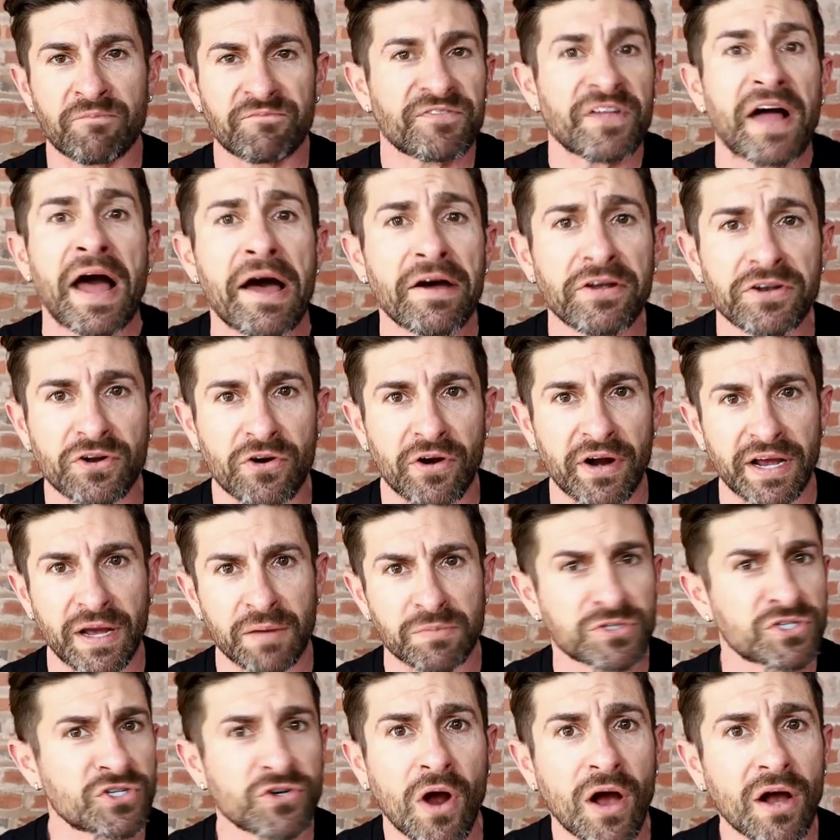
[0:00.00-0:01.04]
floundering.
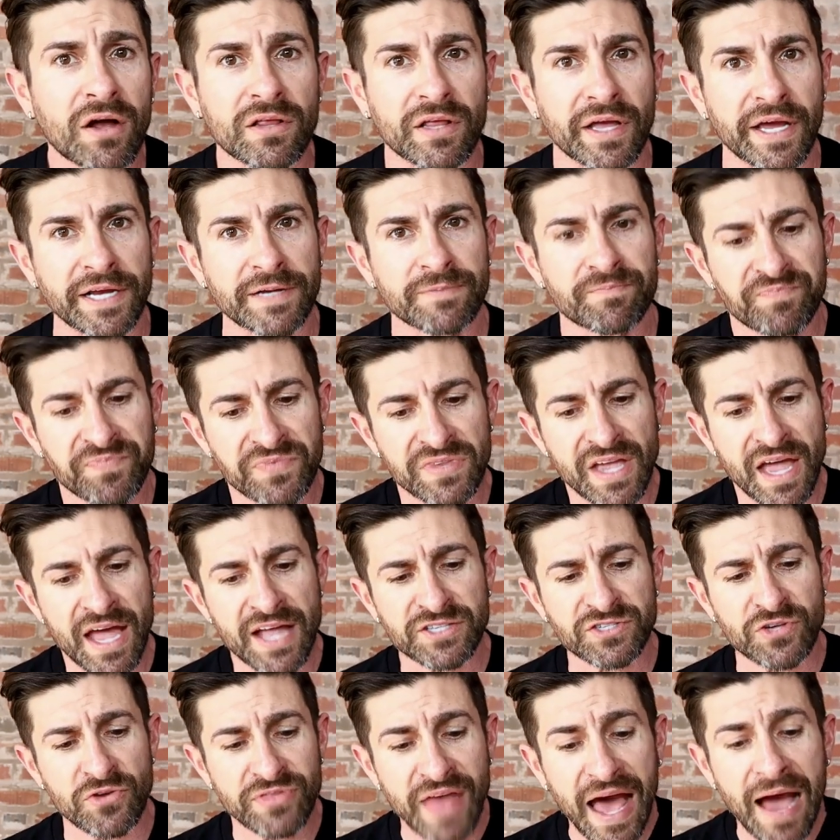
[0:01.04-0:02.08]
I'm struggling.
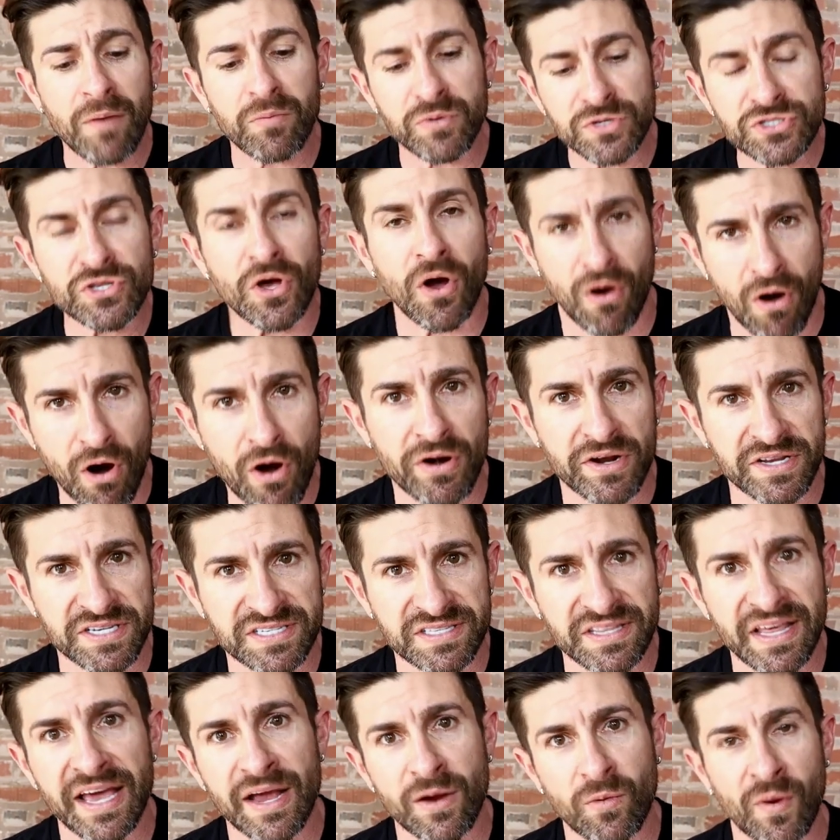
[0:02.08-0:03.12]
And so that was the
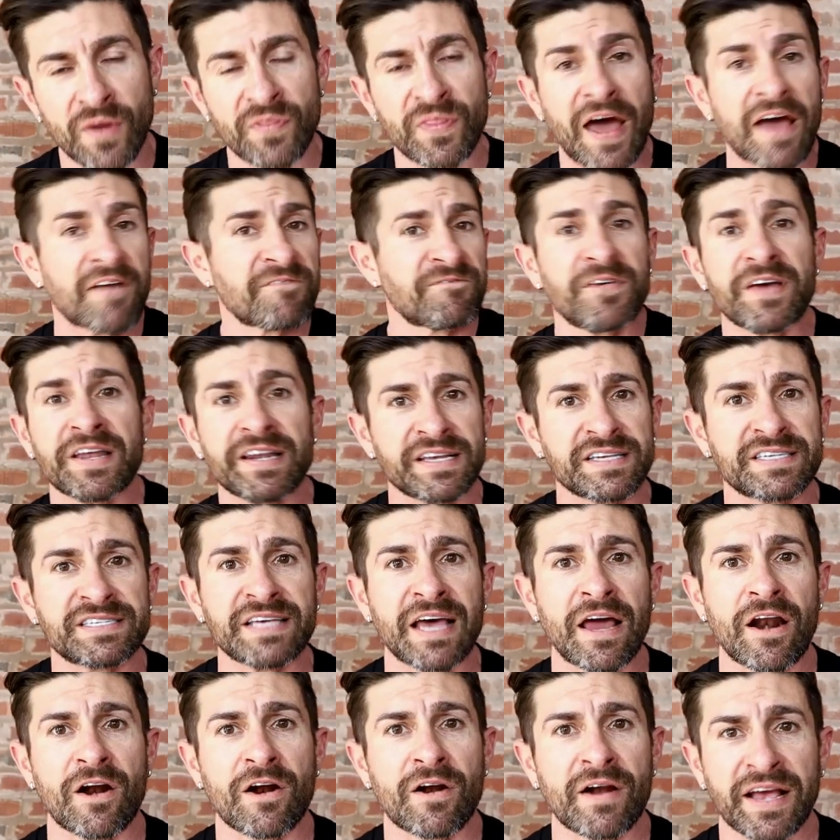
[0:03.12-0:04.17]
hardest thing when that fitness
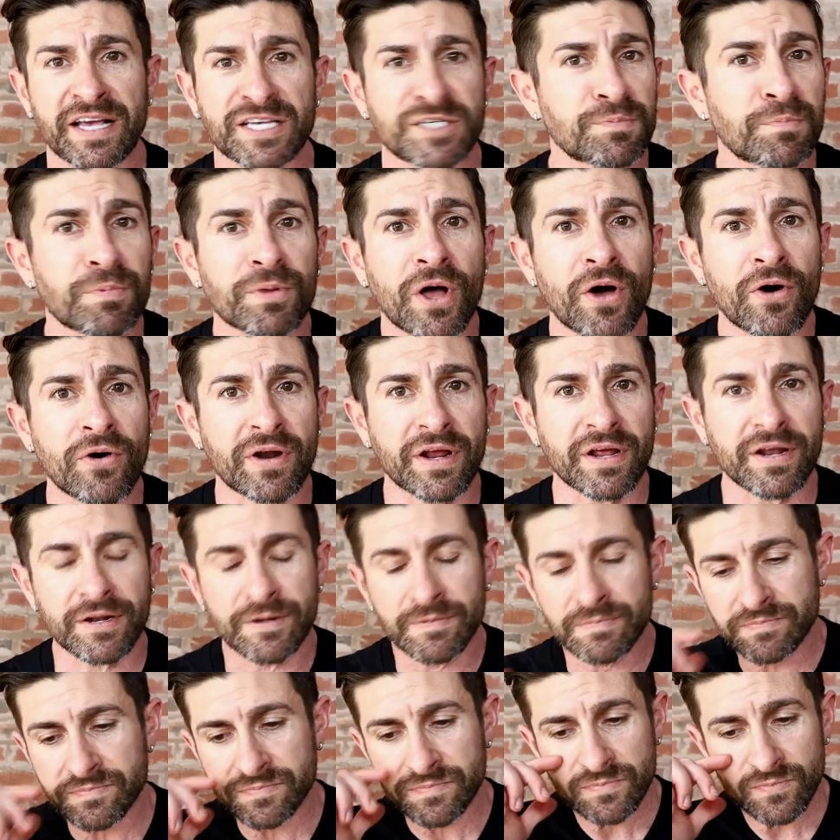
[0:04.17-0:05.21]
center exploded,
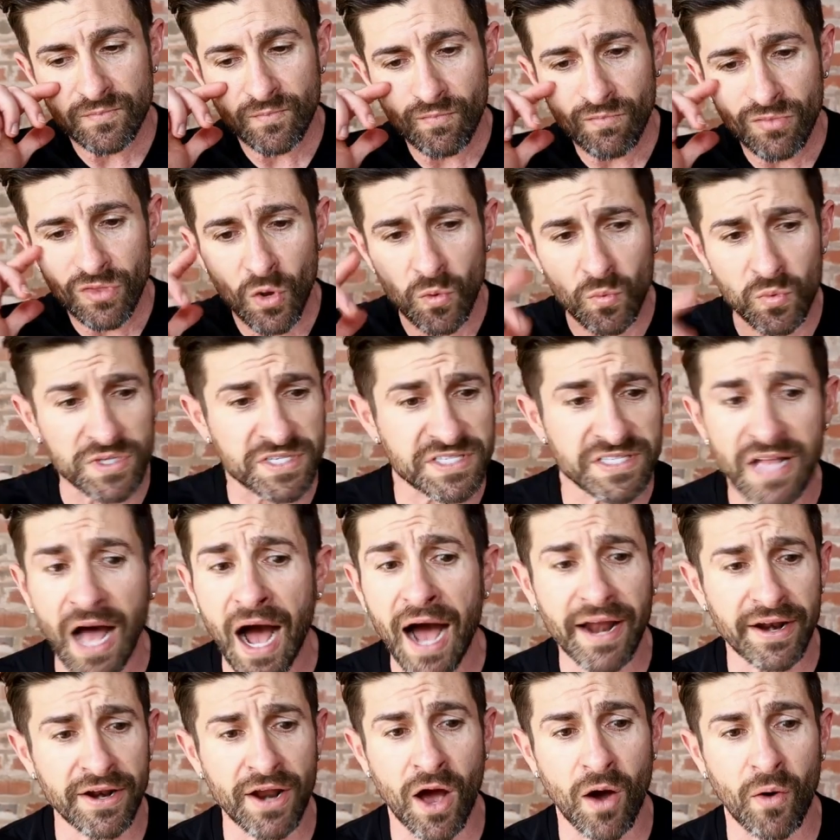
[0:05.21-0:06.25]
was
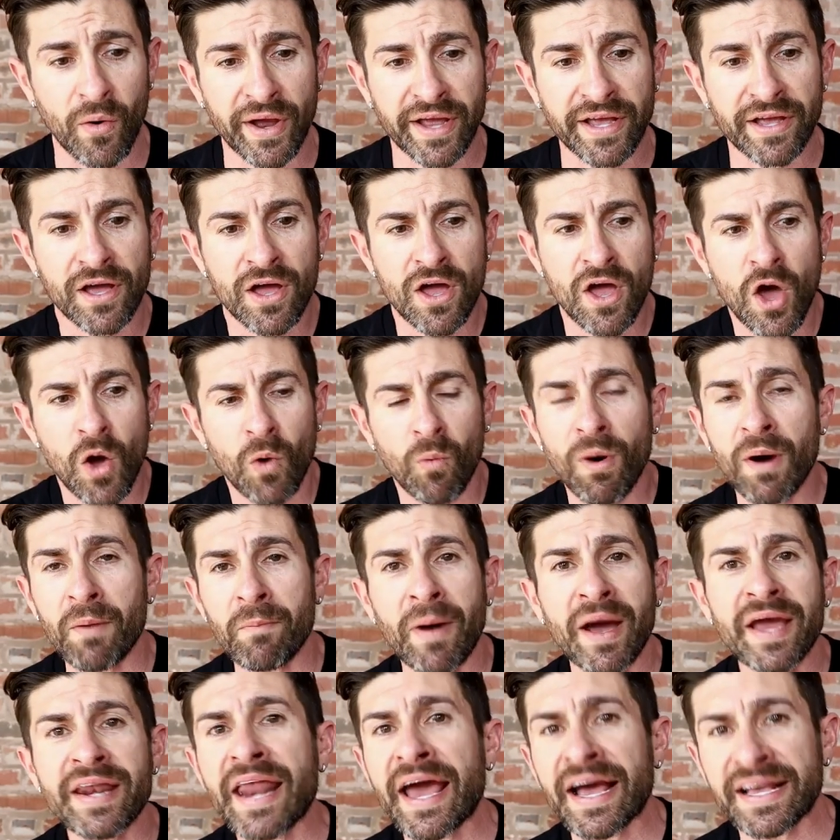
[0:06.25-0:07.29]
not knowing what
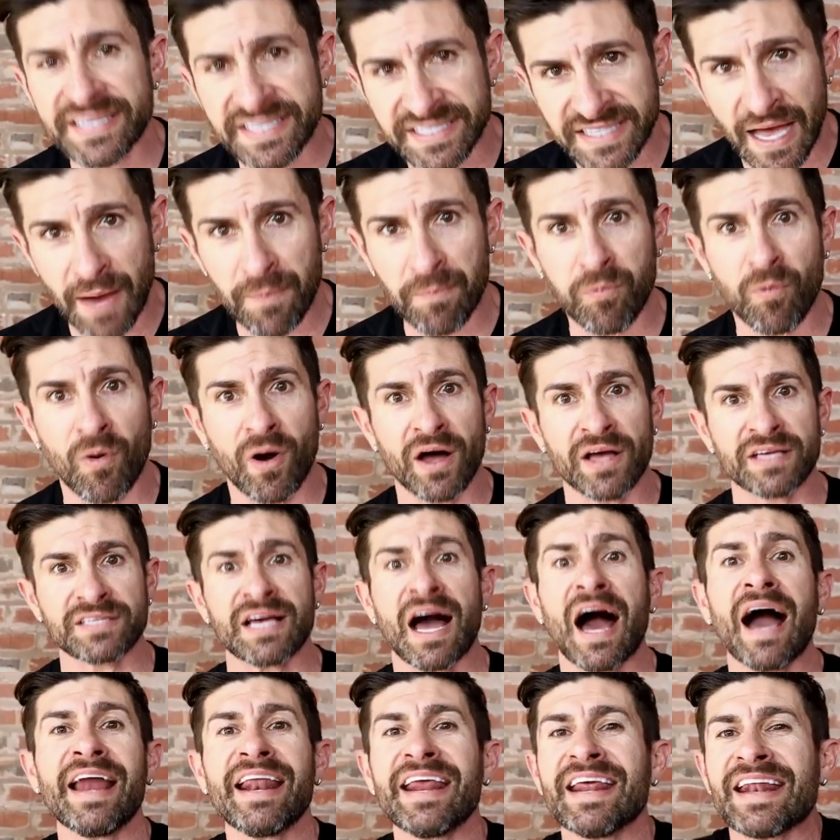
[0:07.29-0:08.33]
my next step was.
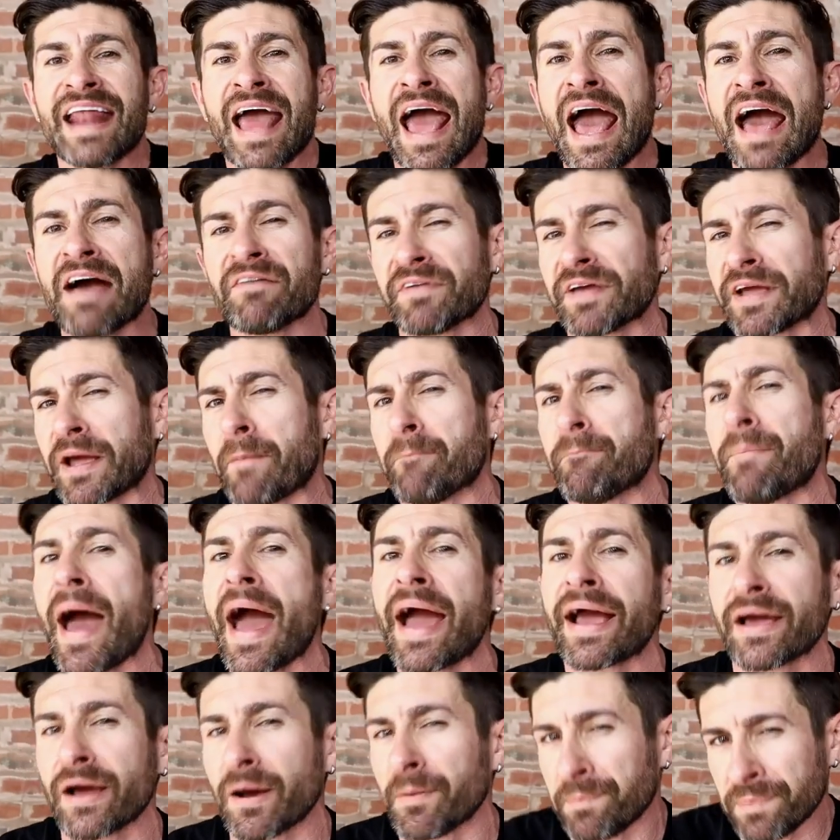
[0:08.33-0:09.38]
I didn't have like a
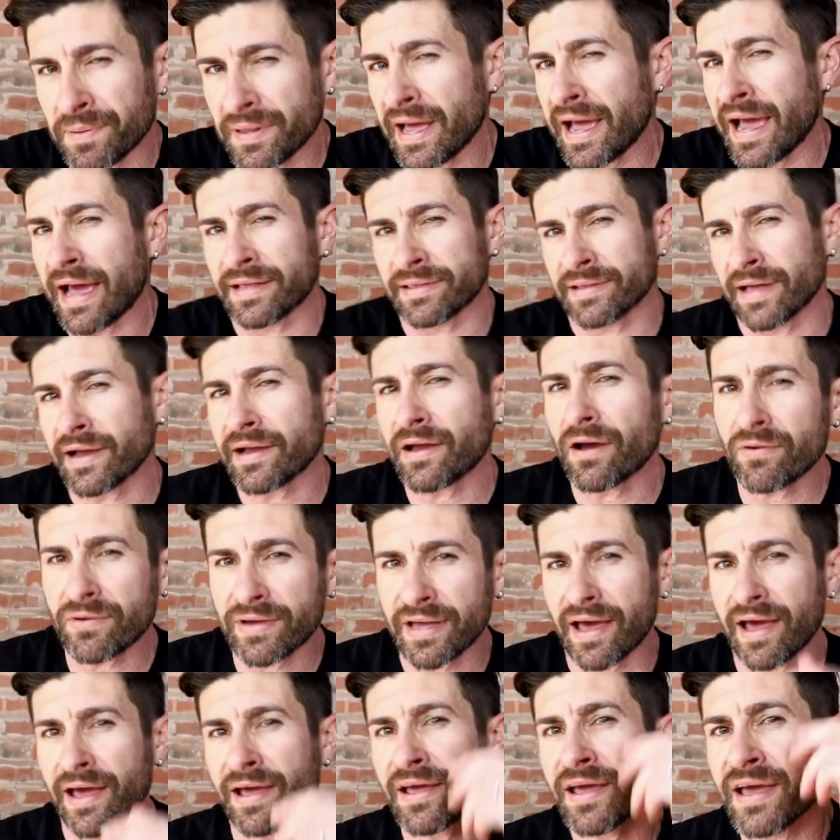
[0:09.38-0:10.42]
backup plan, like,
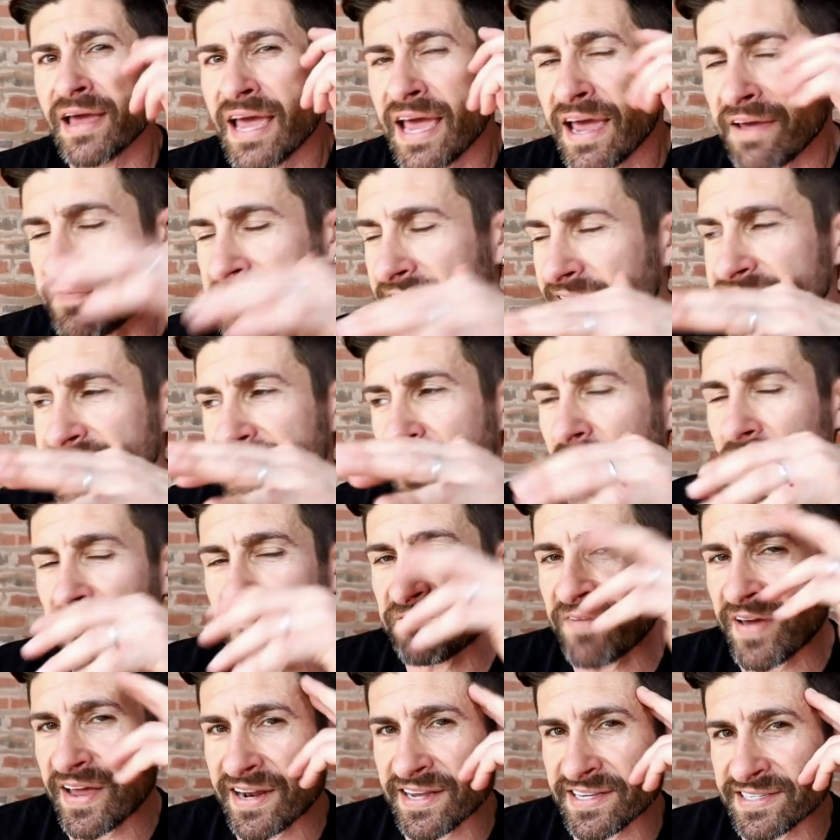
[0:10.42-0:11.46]
okay, if this whole
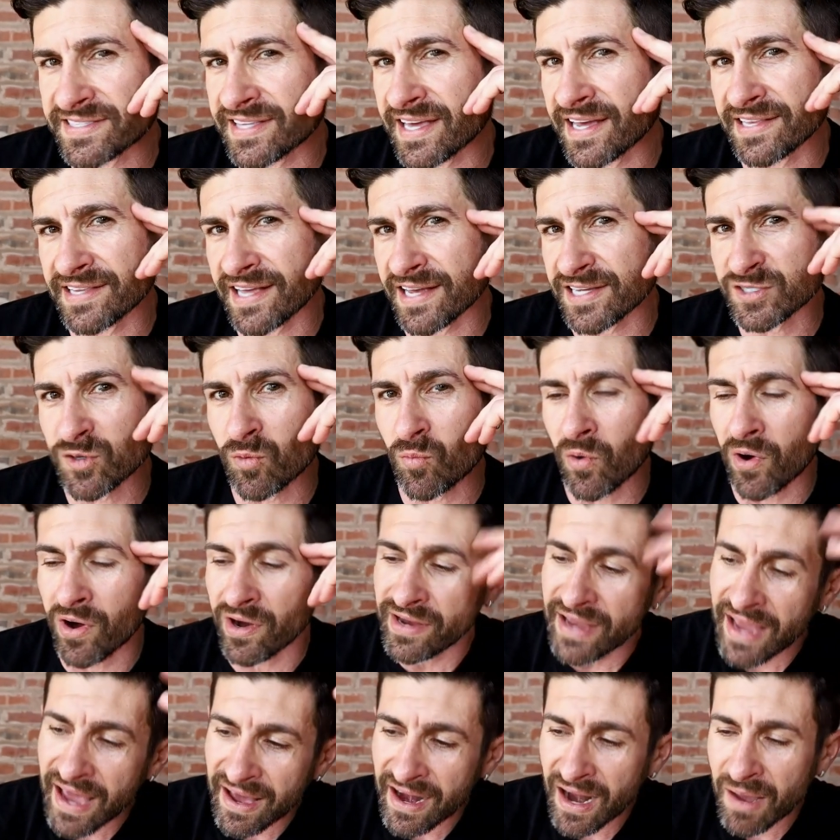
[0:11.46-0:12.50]
fitness thing doesn't
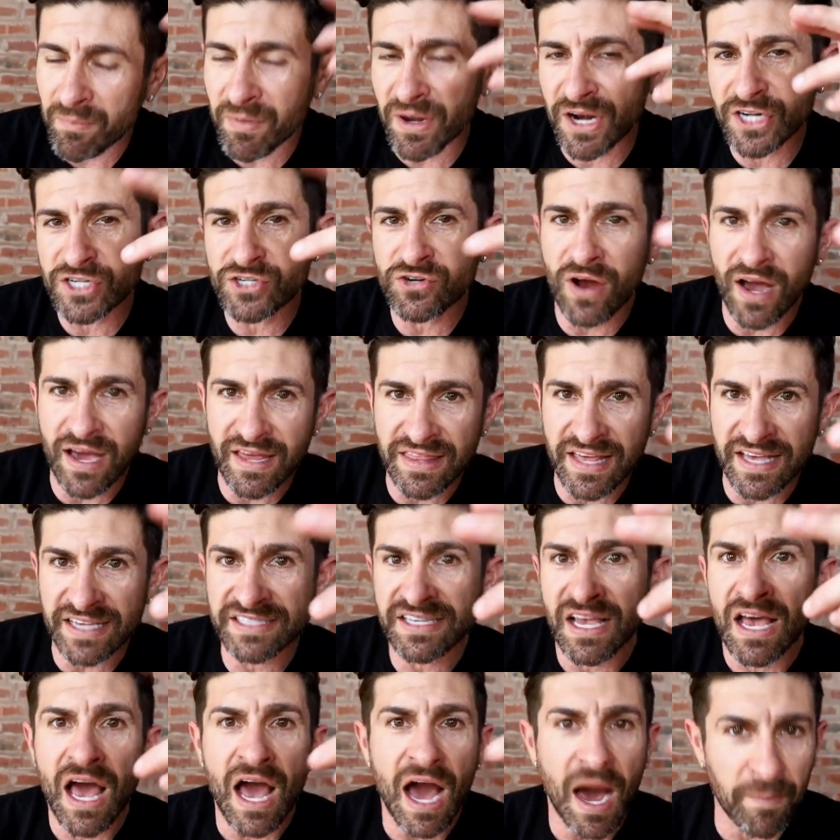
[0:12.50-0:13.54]
work out, I'm gonna try
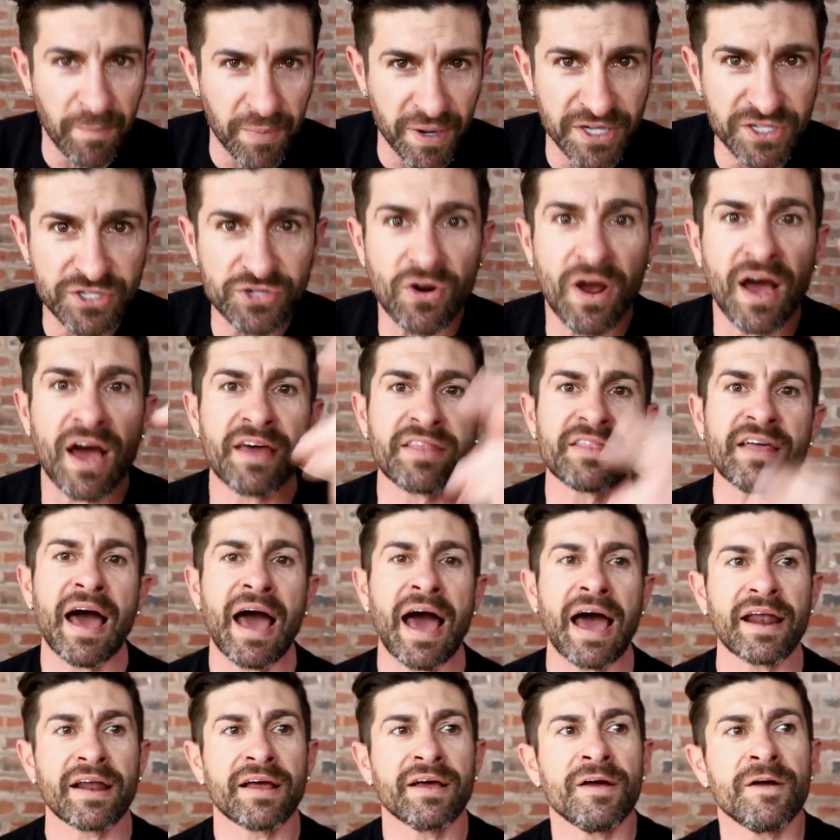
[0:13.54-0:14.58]
this, I'm gonna try
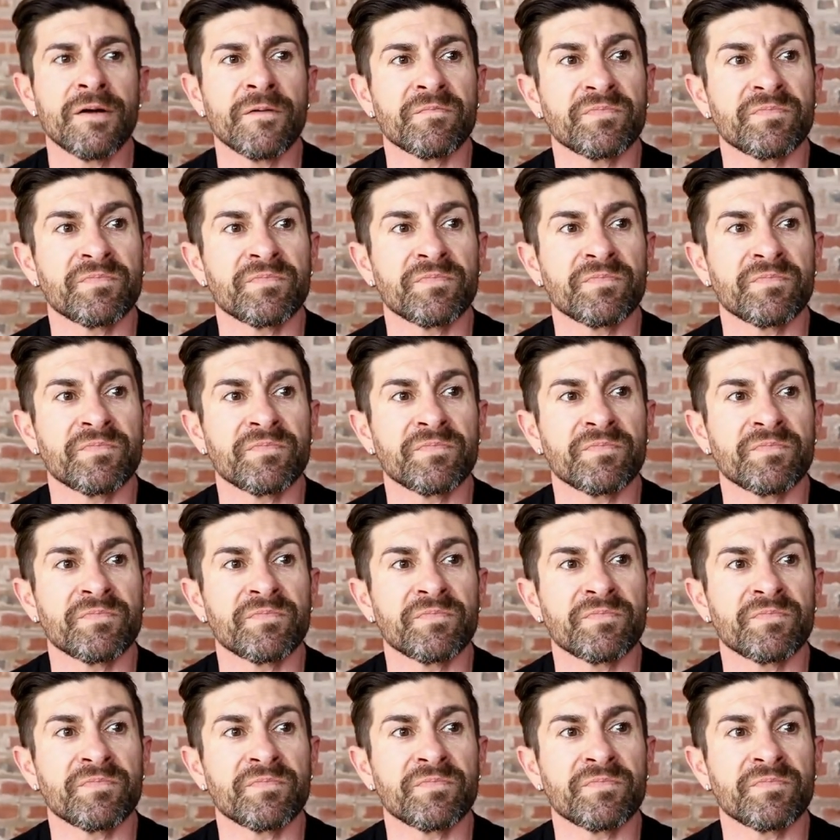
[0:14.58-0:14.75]
that.